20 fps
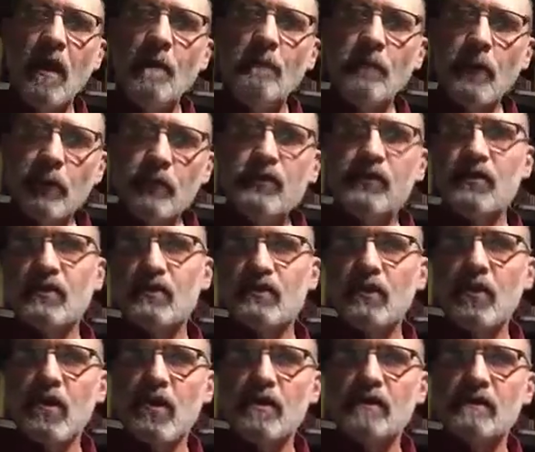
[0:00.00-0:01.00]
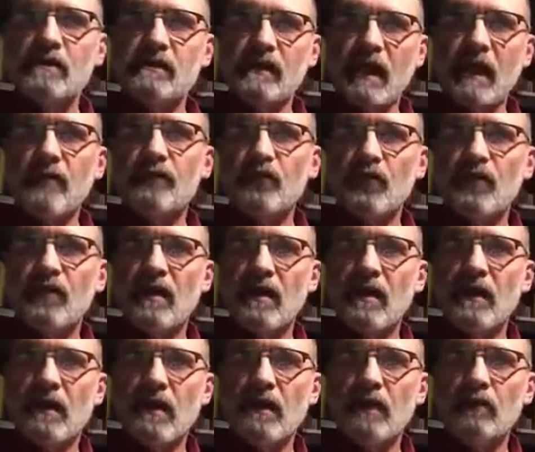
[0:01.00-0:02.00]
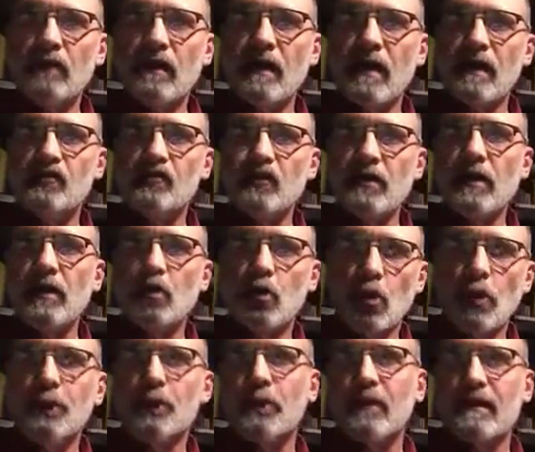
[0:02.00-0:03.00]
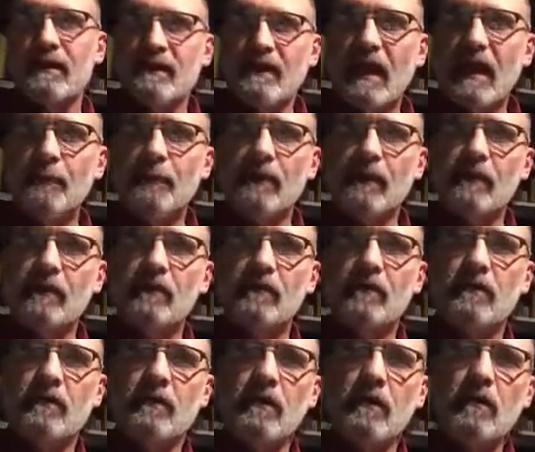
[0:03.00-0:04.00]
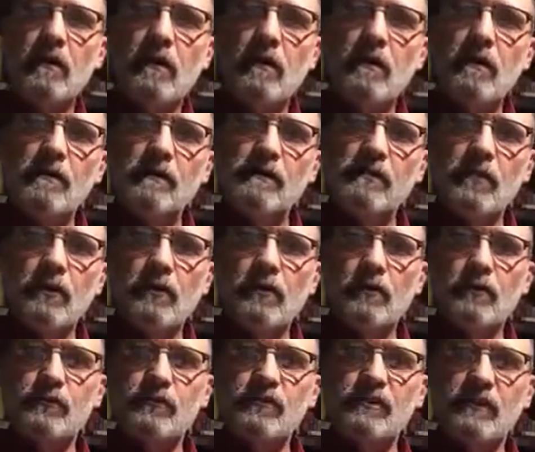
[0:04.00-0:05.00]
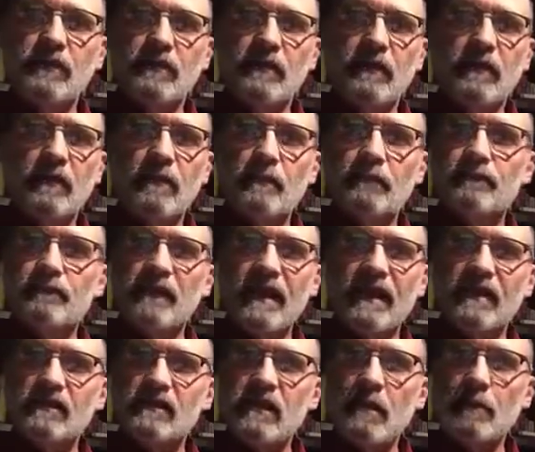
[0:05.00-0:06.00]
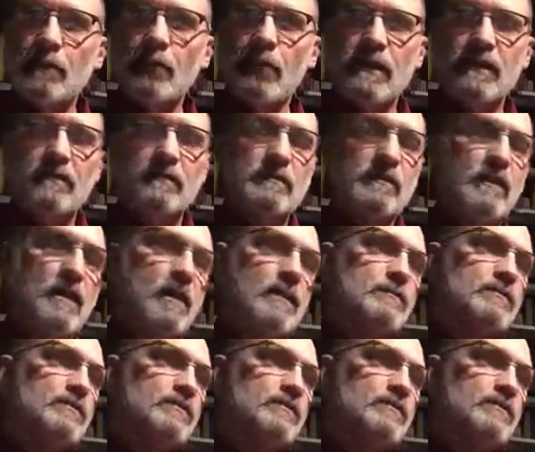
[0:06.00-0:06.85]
Most guitarists after Van Halen actually incorporate tapping into their solos at some point in time.